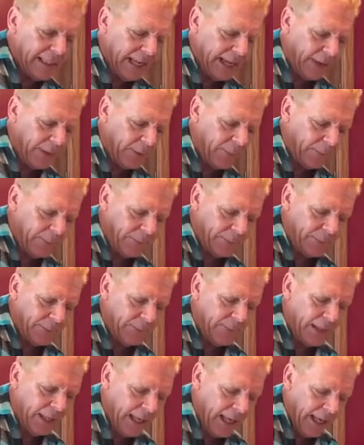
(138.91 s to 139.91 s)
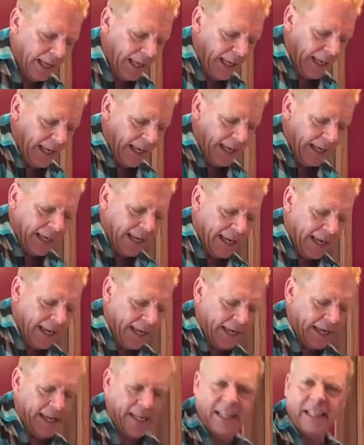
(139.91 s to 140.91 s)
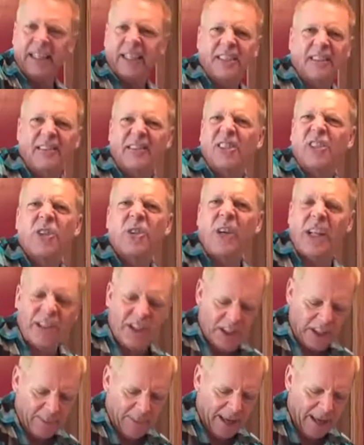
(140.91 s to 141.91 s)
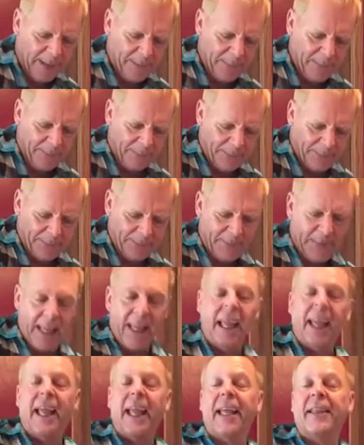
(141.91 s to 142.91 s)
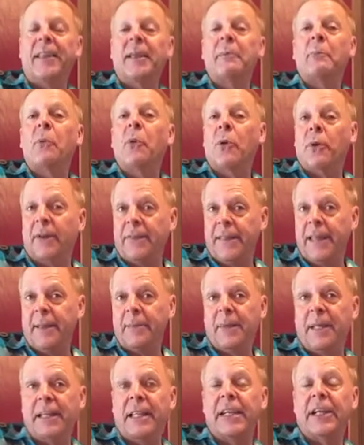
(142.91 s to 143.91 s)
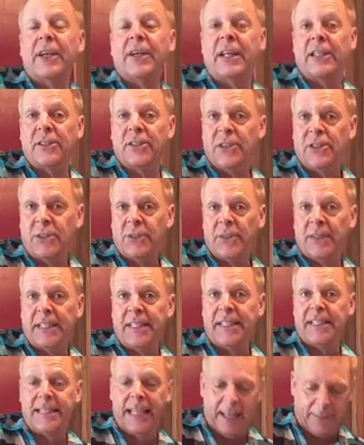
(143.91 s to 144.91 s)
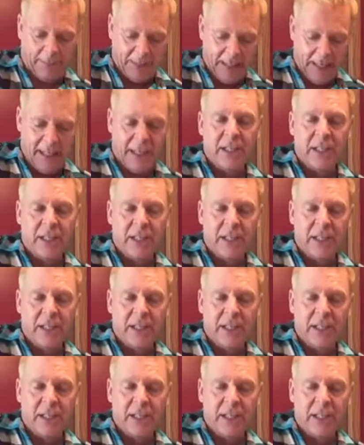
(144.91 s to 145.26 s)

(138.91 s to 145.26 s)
out and crunch them up, and then pour them in here and stir this up.